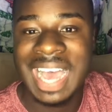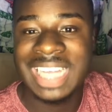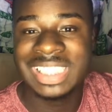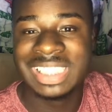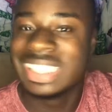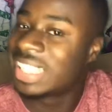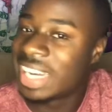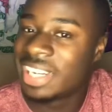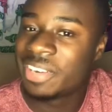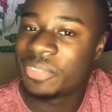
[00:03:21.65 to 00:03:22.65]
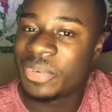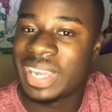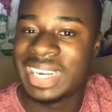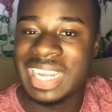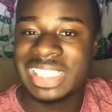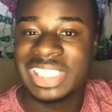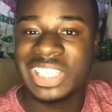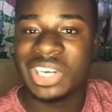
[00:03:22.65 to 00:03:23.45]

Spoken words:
I just looked at it different, and I just